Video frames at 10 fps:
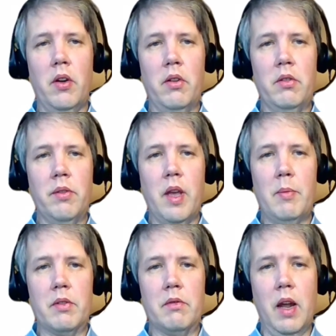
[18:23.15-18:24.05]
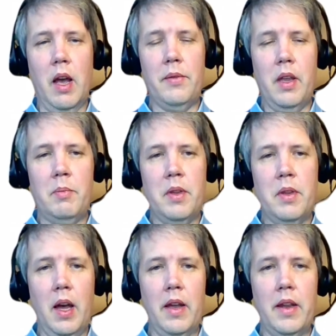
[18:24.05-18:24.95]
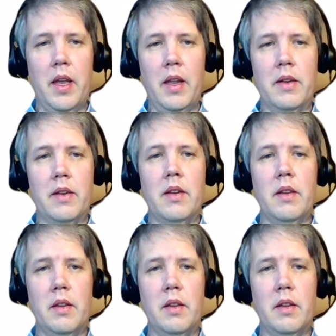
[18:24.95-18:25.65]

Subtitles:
in to the MS Graph API and